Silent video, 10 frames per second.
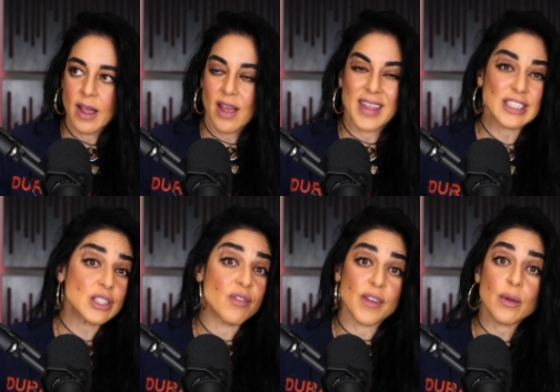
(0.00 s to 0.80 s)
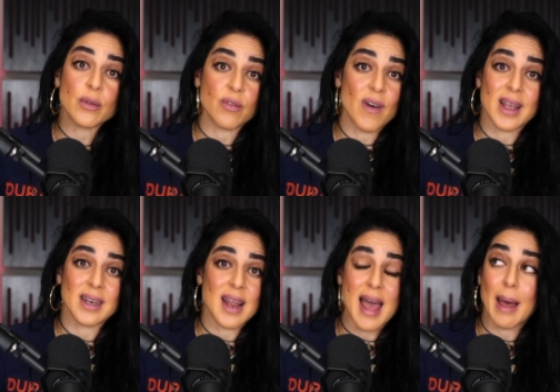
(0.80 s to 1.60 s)
And that just feels
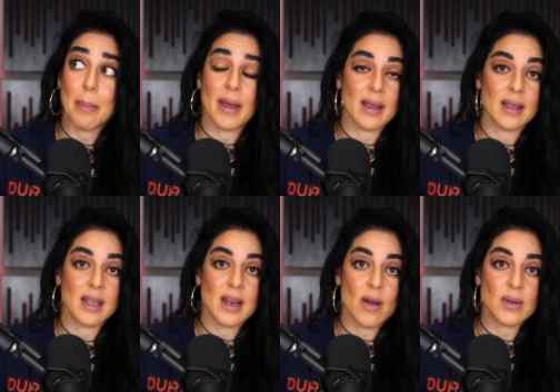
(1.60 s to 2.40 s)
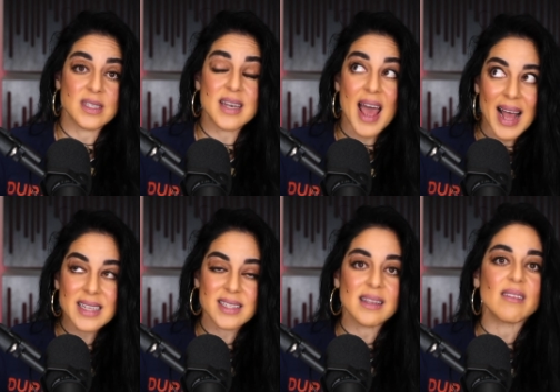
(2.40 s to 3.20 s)
fucking epic, you know? It's an
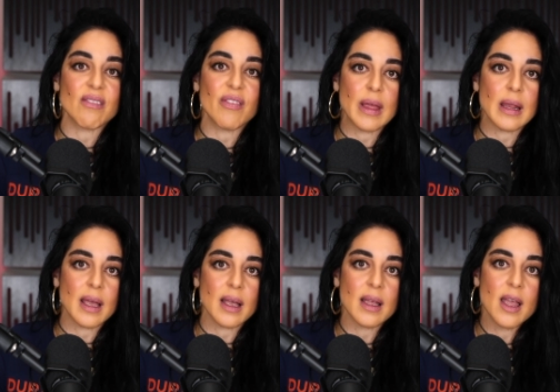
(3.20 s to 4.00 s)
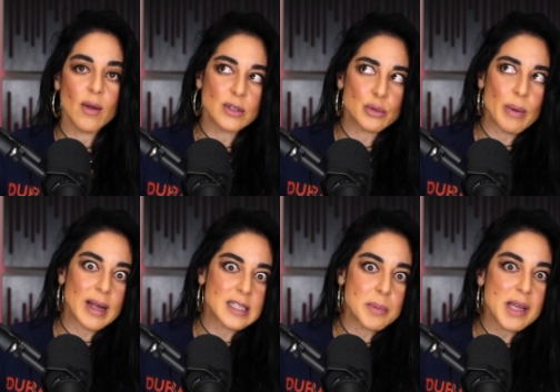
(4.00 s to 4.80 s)
excellent feeling, which is why
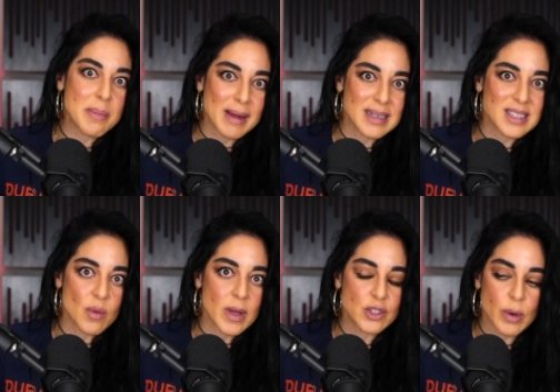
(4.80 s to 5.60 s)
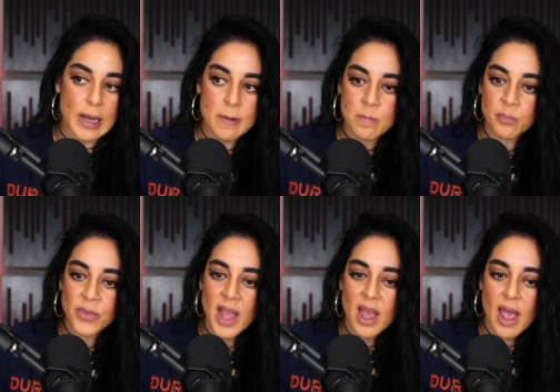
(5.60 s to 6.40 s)
I speak about it so much, right?
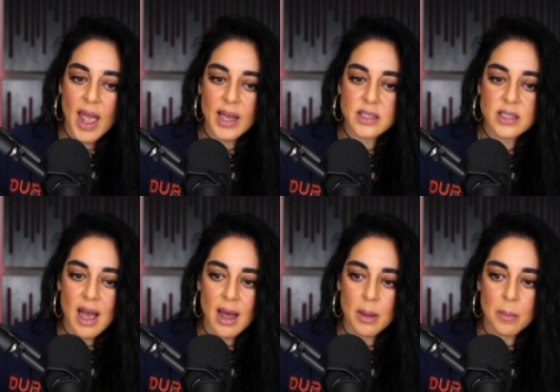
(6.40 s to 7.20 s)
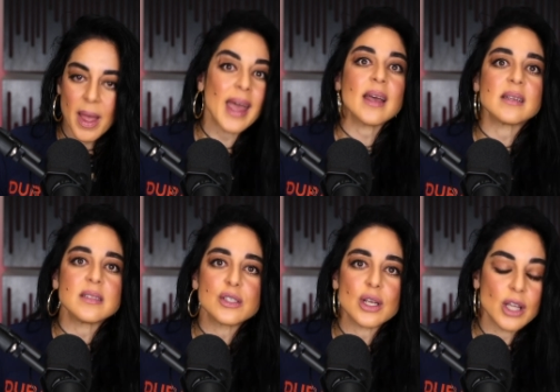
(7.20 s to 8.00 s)
And um
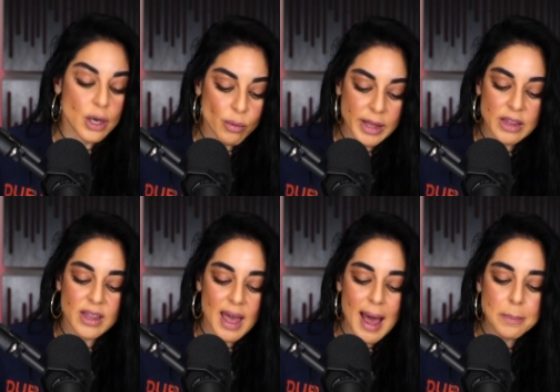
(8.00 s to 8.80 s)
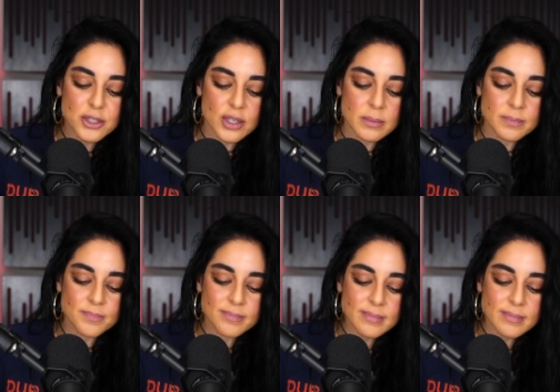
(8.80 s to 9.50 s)
and, you know, like in the caption